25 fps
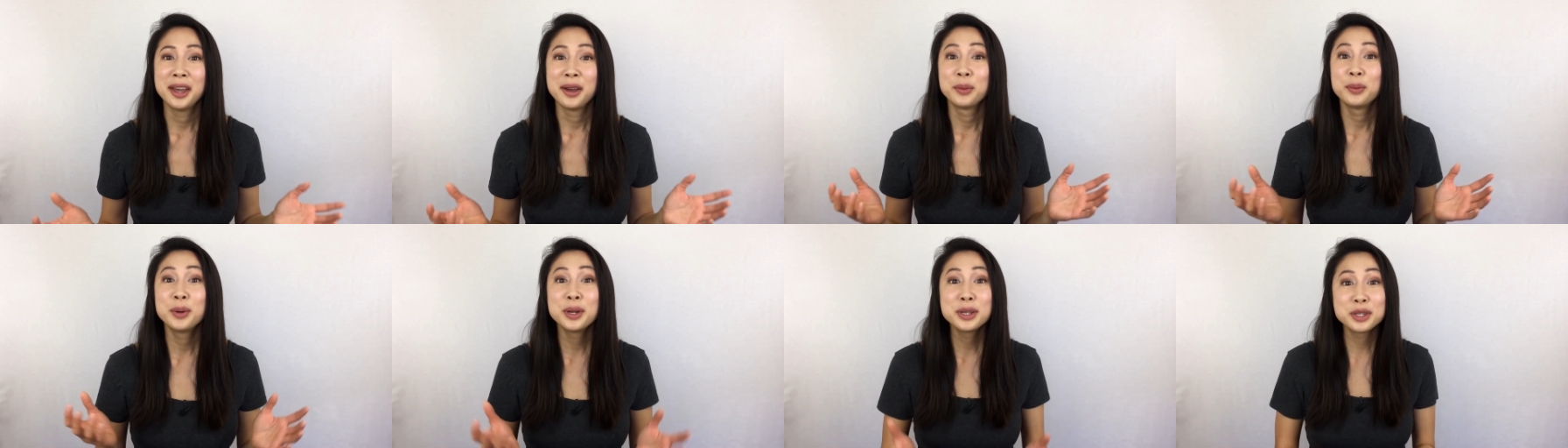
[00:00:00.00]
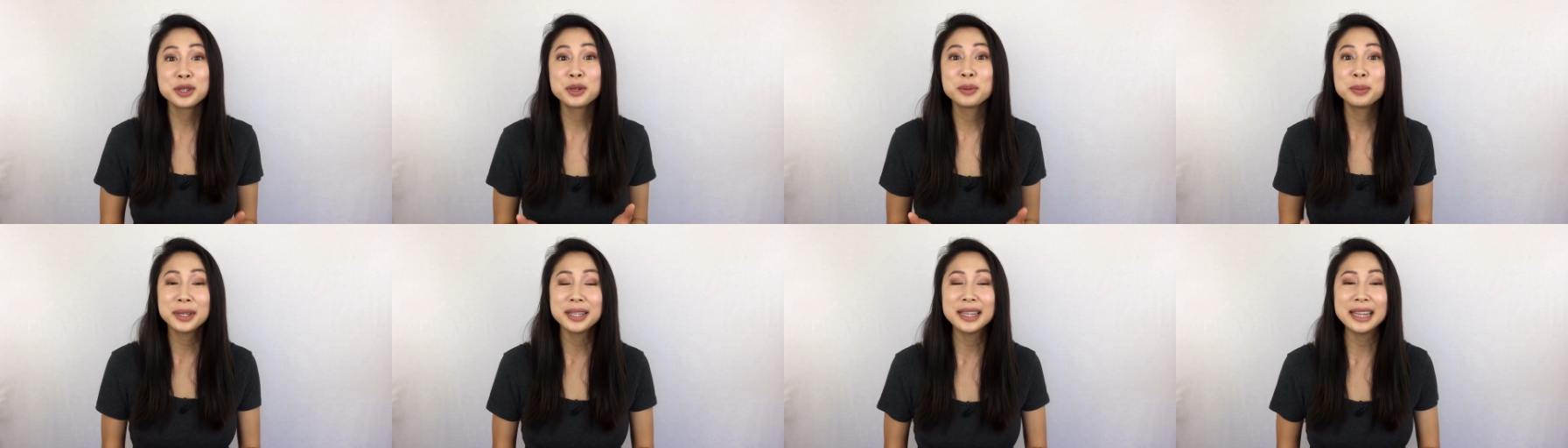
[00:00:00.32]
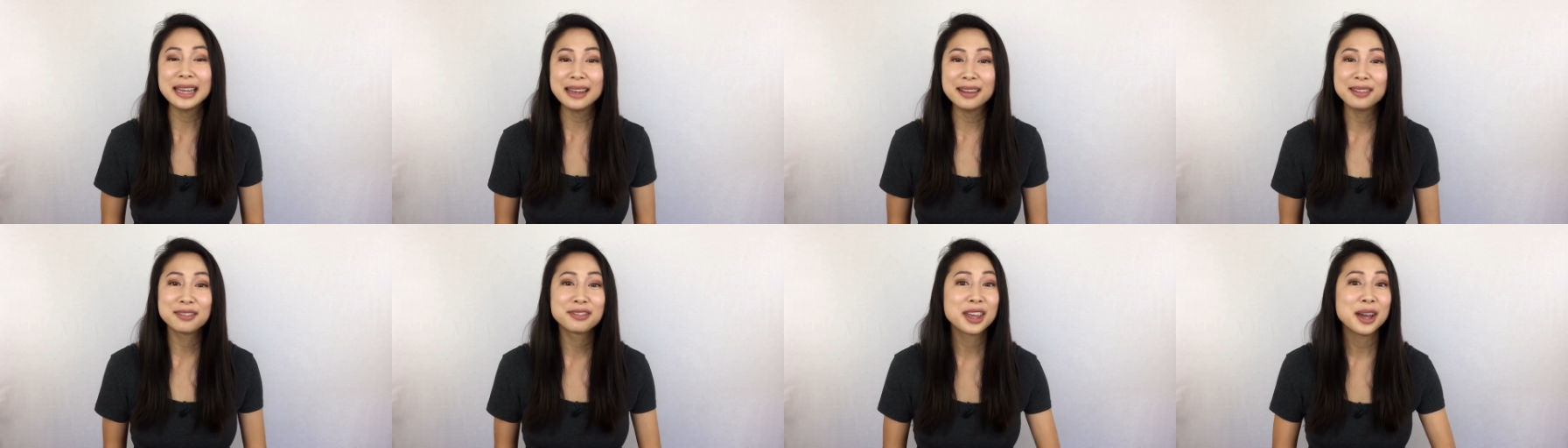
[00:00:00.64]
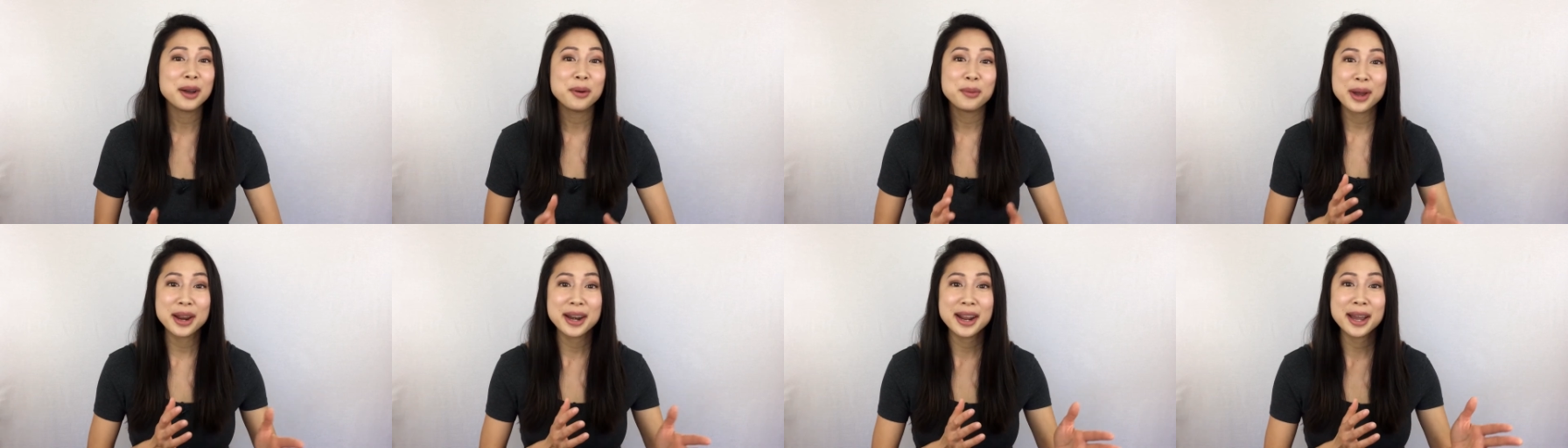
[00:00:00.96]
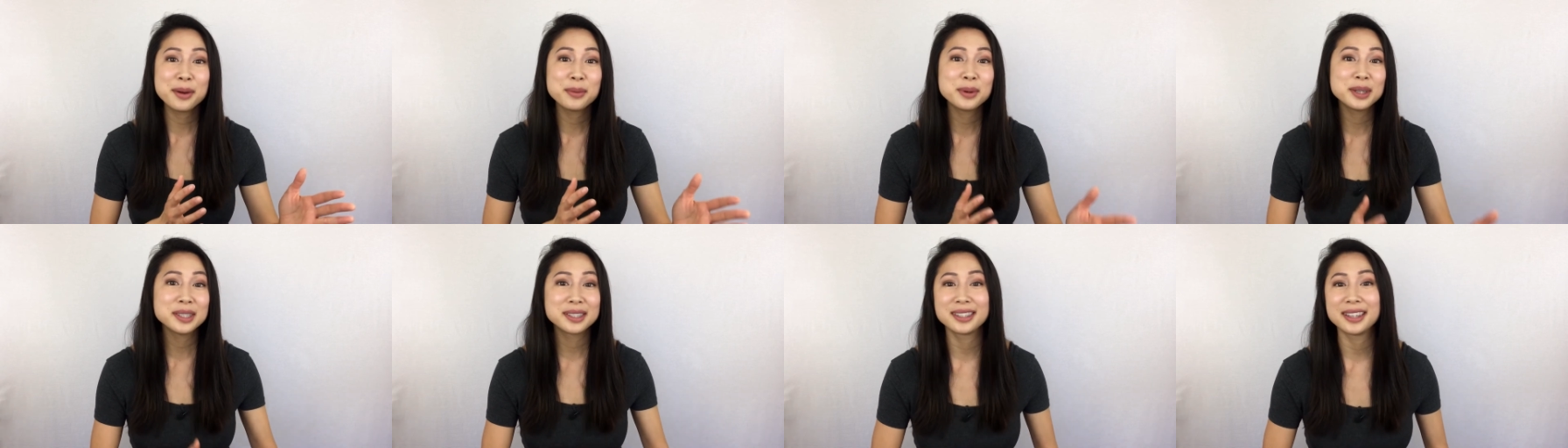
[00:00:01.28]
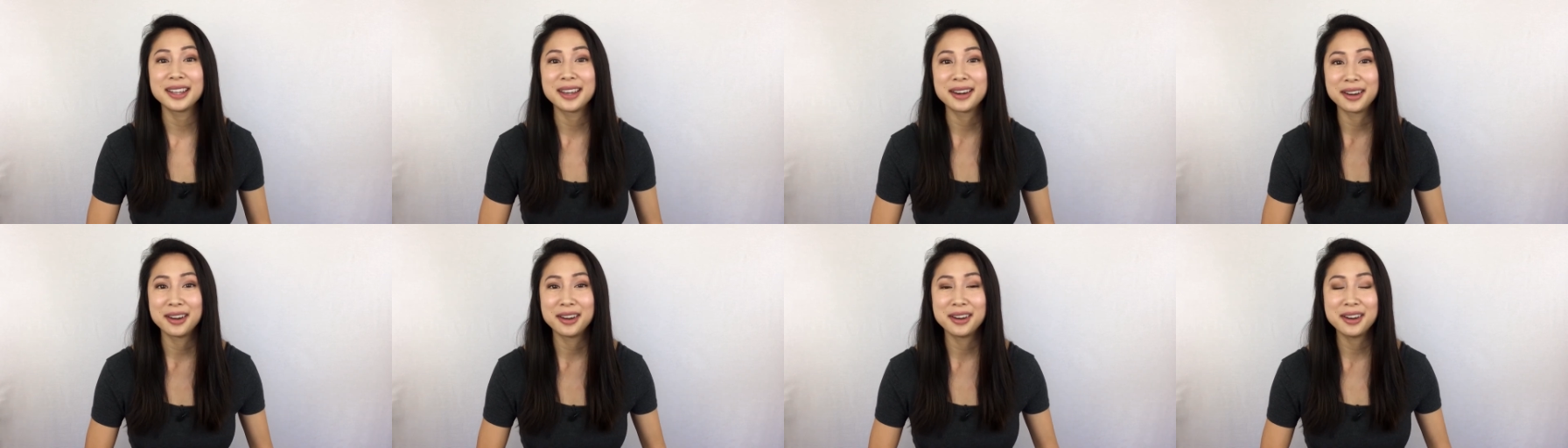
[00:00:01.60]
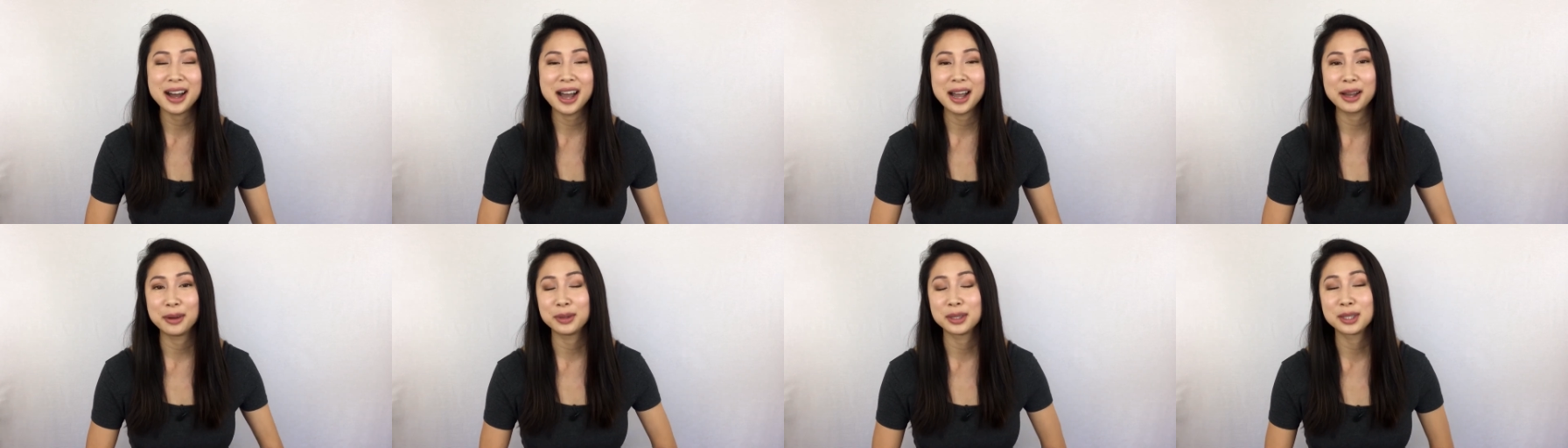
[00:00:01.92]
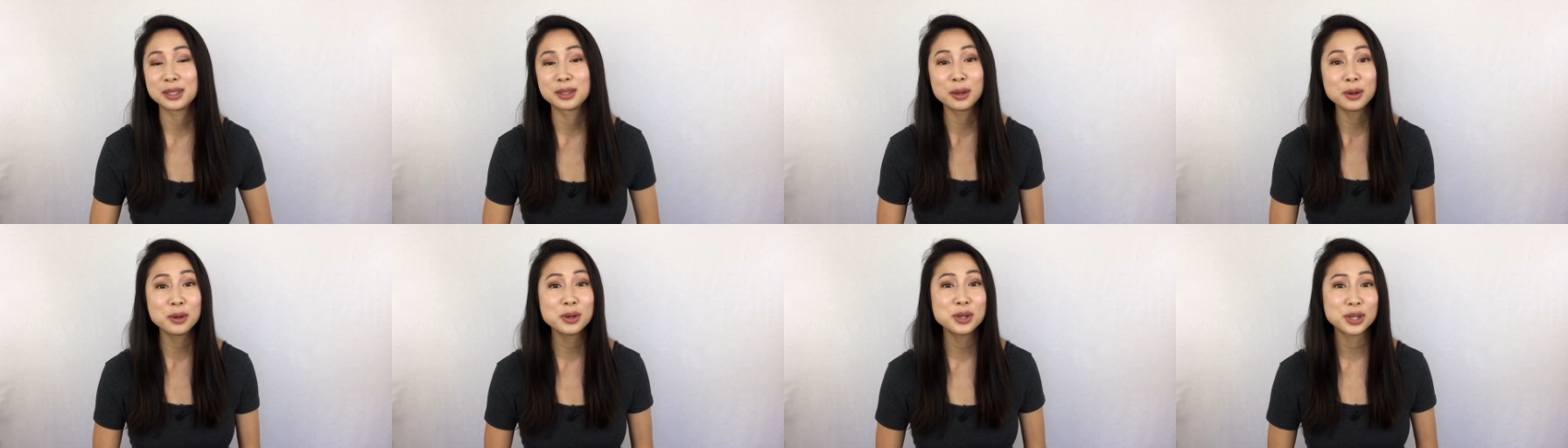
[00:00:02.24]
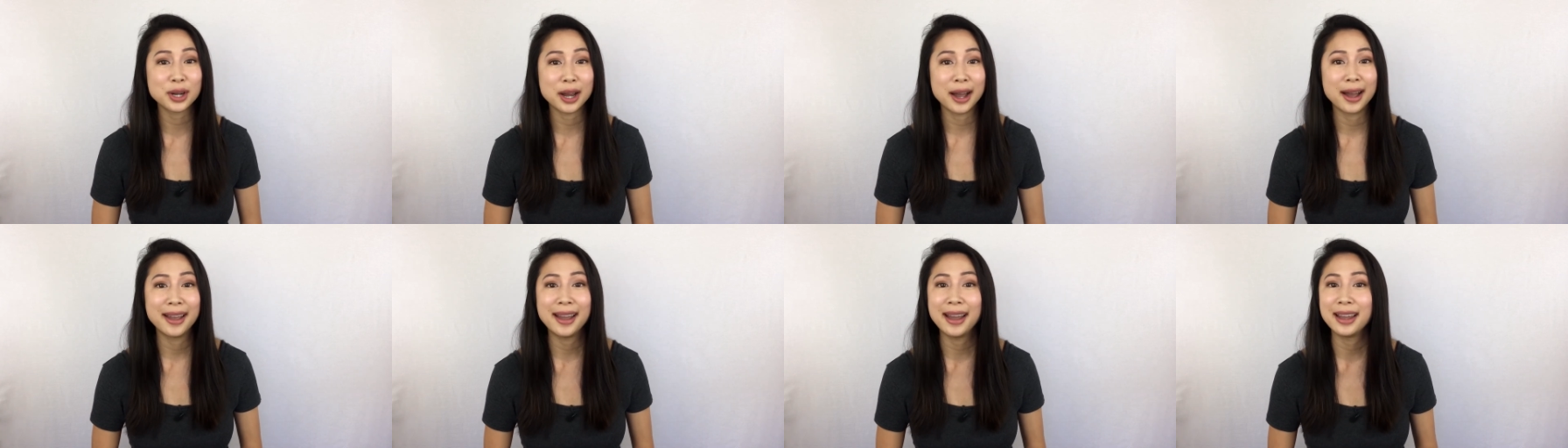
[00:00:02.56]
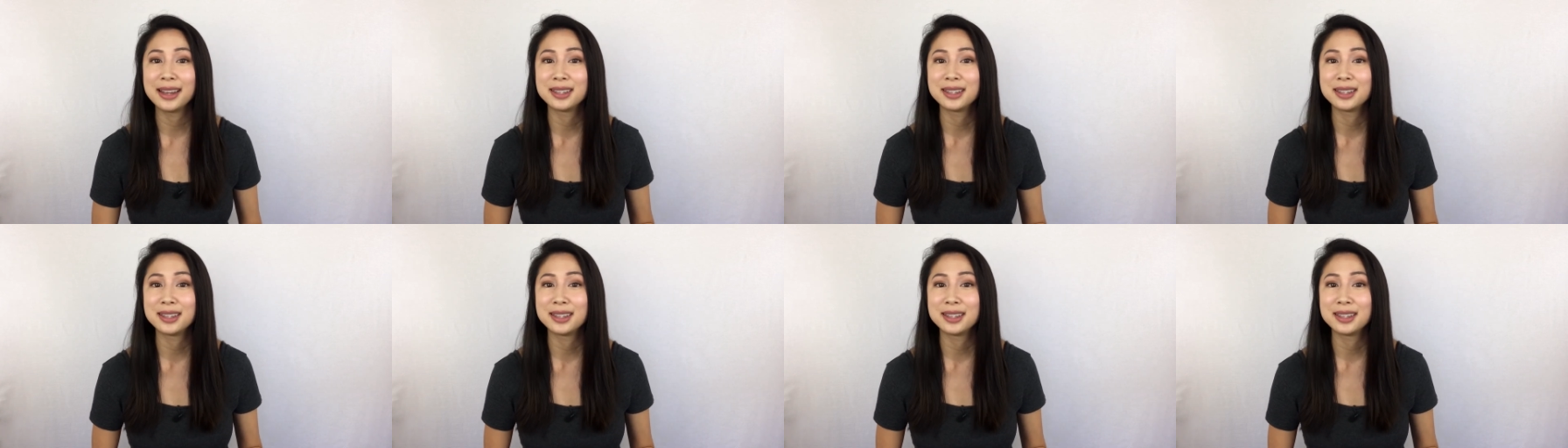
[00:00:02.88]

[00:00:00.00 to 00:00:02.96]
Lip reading: Would you believe that when I was little, I was so shy,